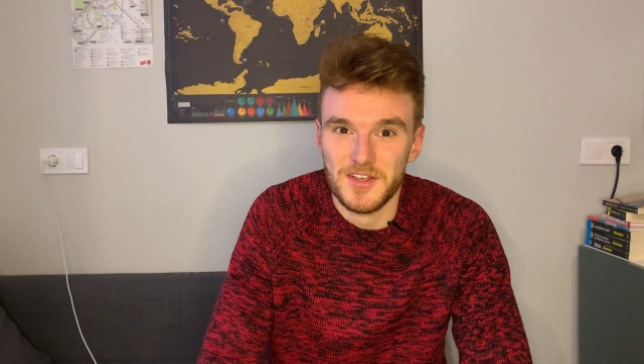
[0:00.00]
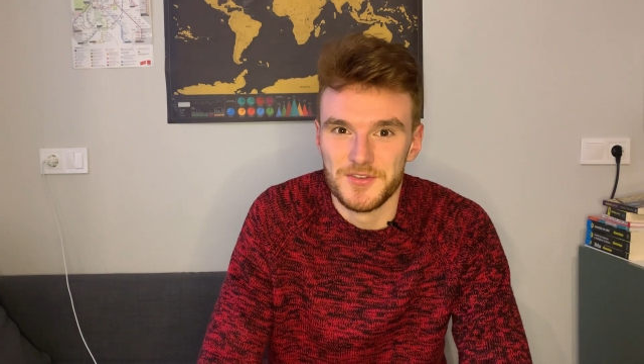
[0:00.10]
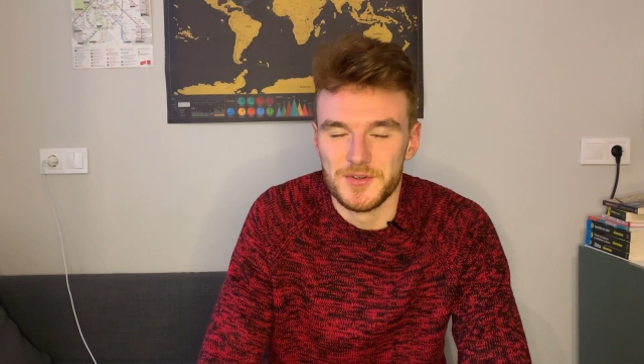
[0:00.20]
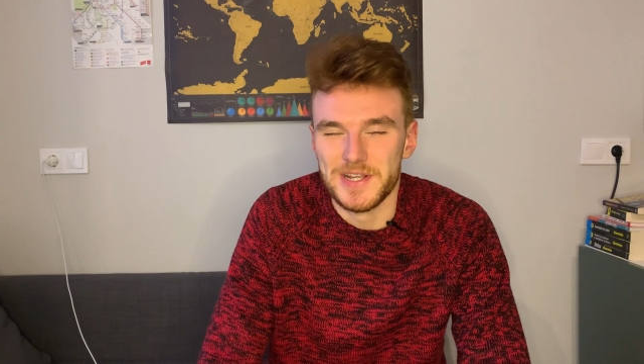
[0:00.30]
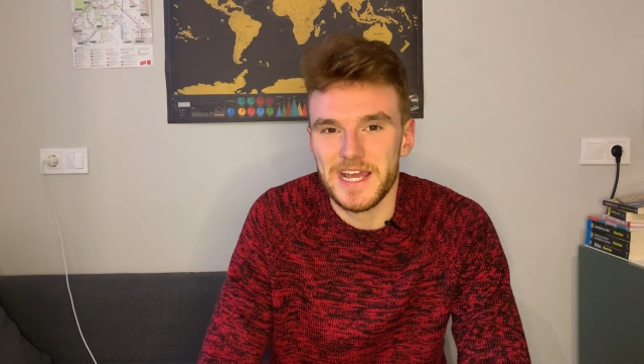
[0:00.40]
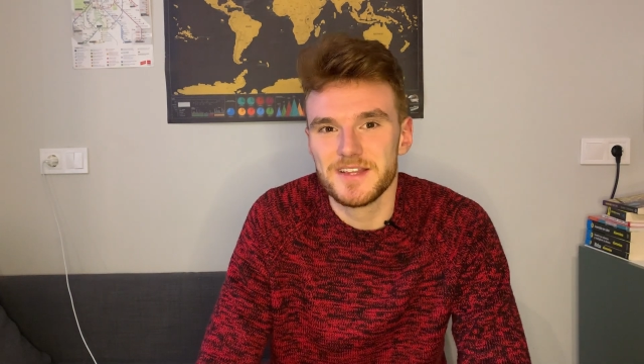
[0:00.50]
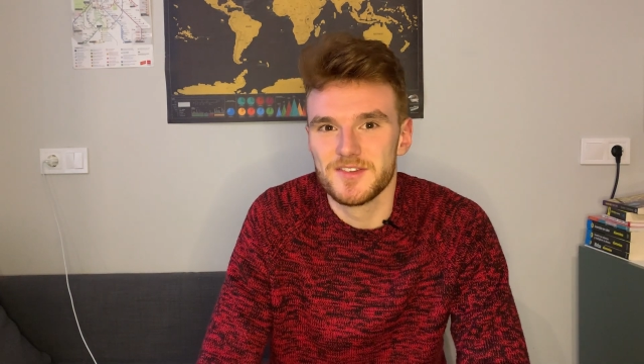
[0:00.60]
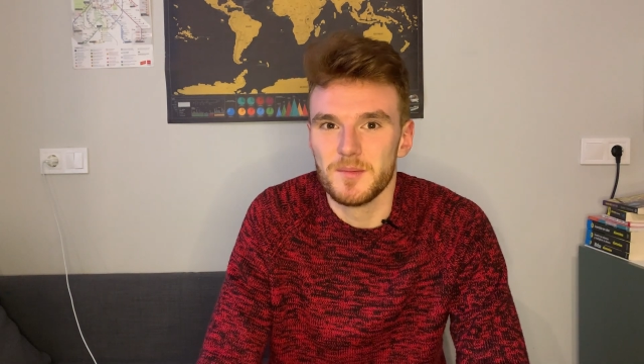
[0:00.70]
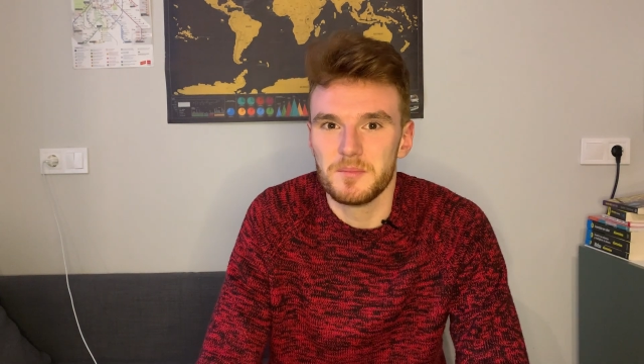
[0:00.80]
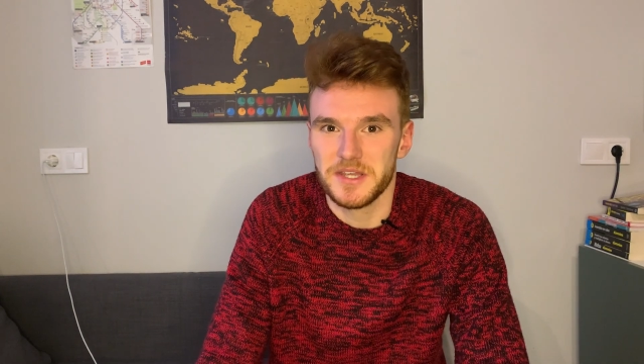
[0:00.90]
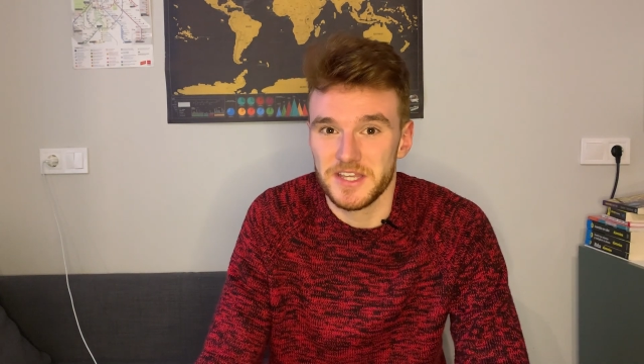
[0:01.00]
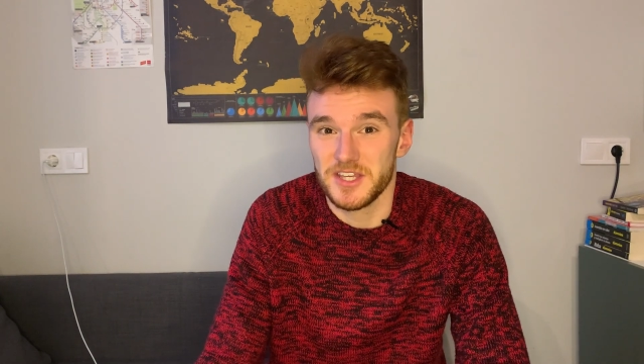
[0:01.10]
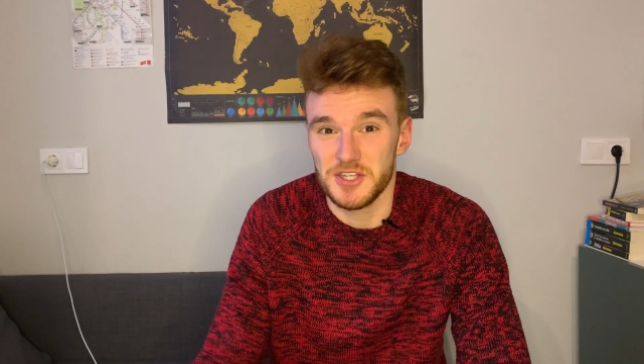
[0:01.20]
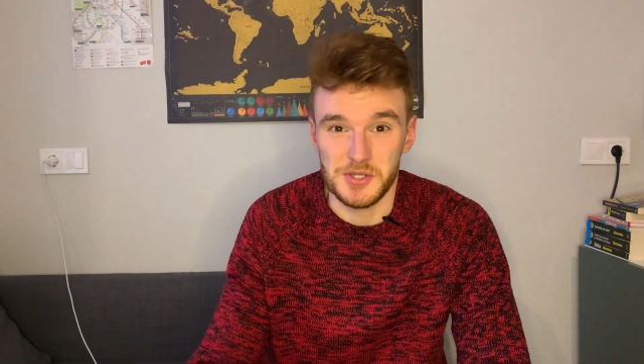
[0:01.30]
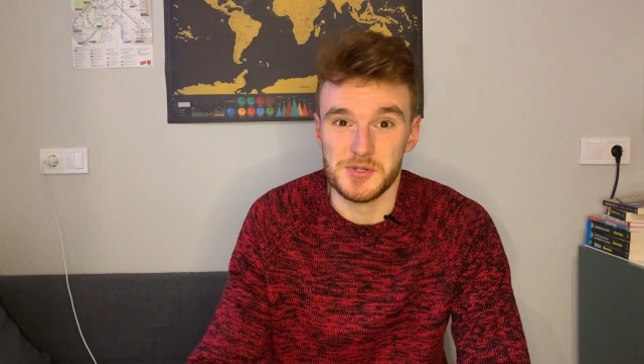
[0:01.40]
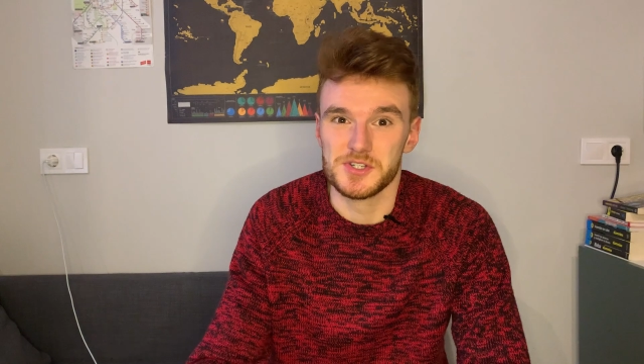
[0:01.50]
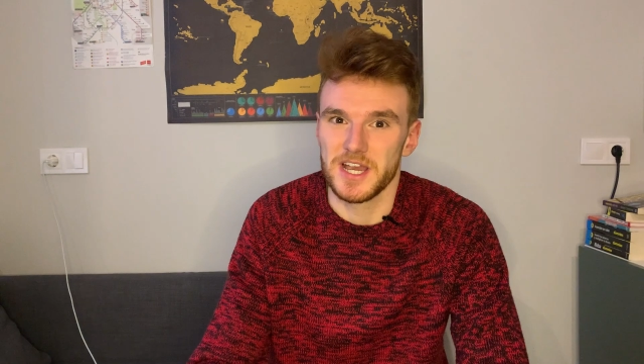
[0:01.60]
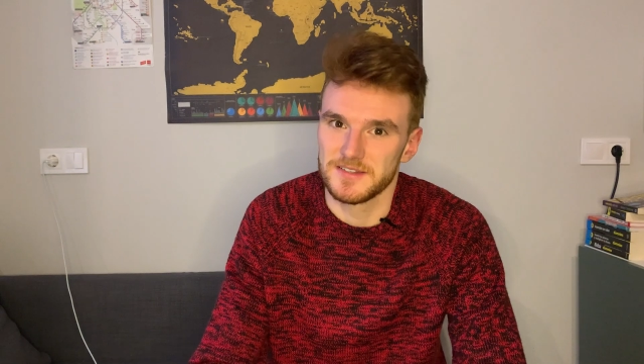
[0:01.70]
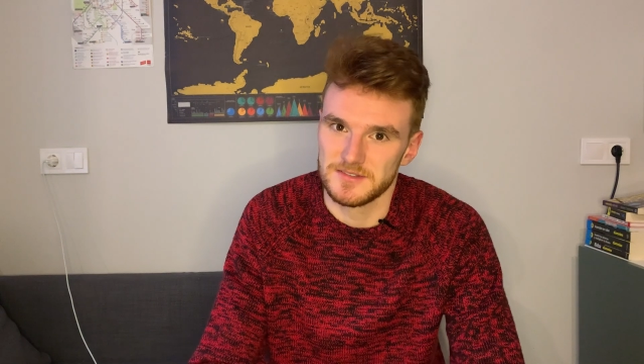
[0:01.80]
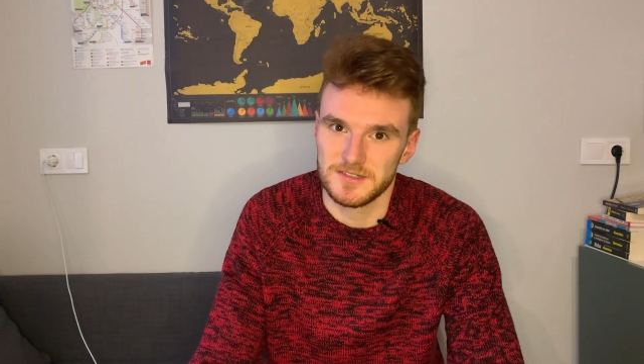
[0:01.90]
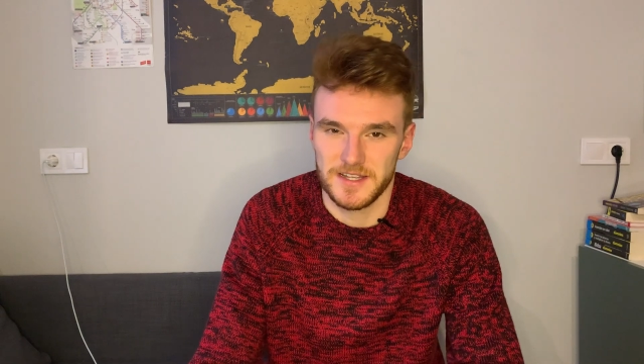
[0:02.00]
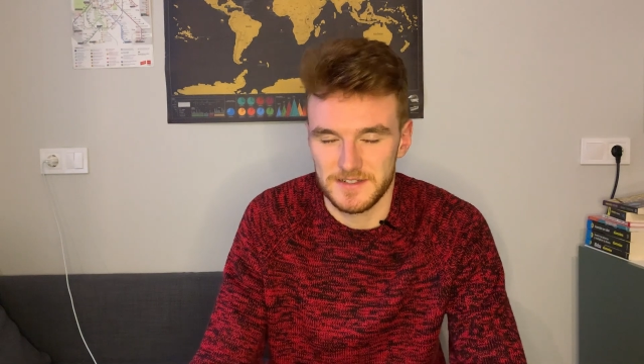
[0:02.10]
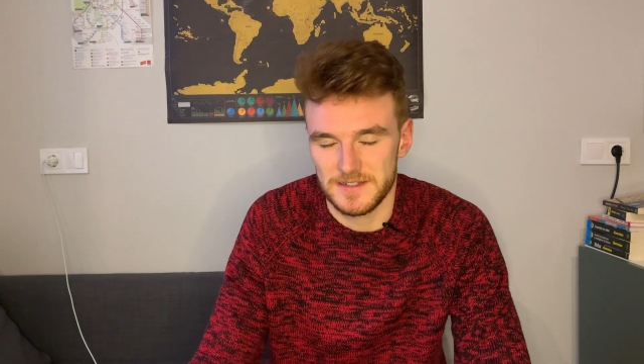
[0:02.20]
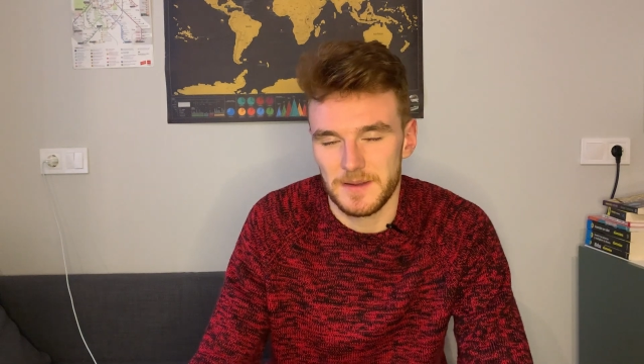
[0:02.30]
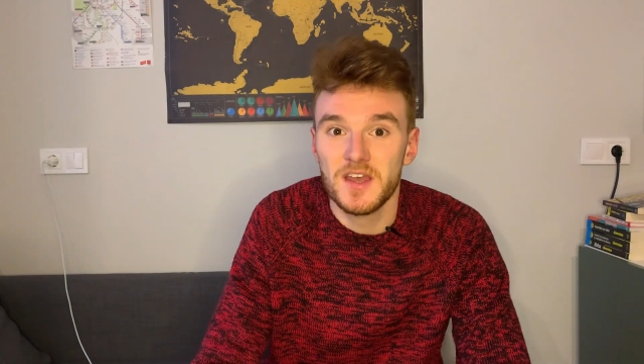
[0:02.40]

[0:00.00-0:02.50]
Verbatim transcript: so it ends up being a huge hassle getting there.